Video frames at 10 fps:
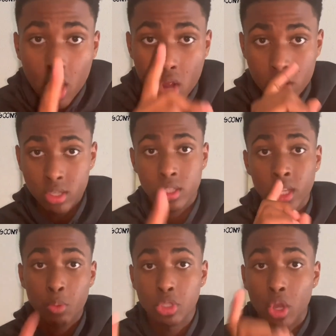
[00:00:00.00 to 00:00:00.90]
of the cars,
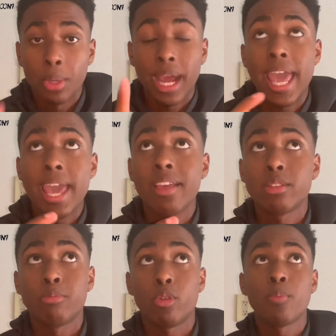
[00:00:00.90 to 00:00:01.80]
they was on our
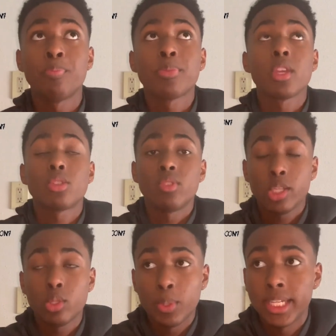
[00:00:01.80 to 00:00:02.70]
ass, bro. So
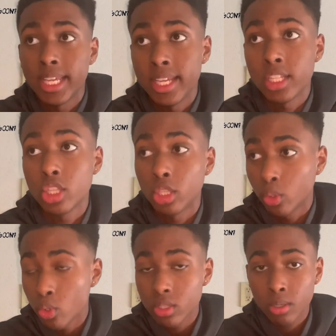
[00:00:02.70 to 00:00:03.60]
that's what we did. To
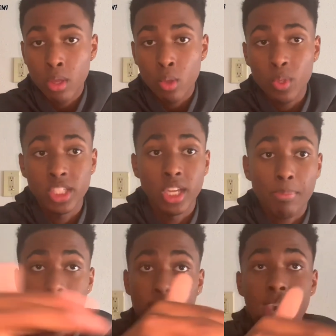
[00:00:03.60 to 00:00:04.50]
lose them, we
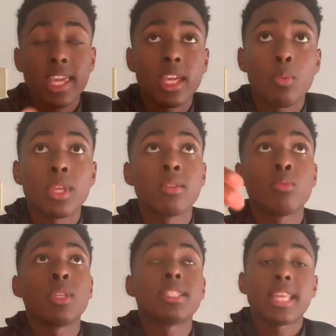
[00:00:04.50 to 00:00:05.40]
jumped the gate and we
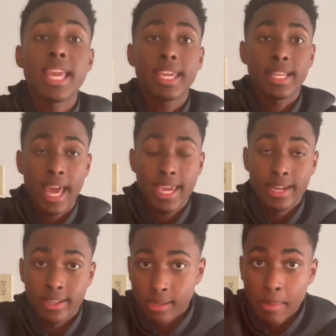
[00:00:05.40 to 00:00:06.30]
stayed
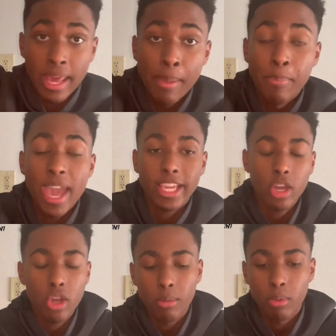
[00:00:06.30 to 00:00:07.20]
like in somebody's
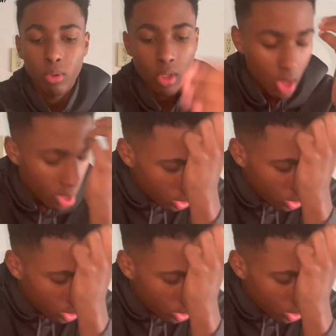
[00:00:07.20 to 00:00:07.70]
backyard, bro.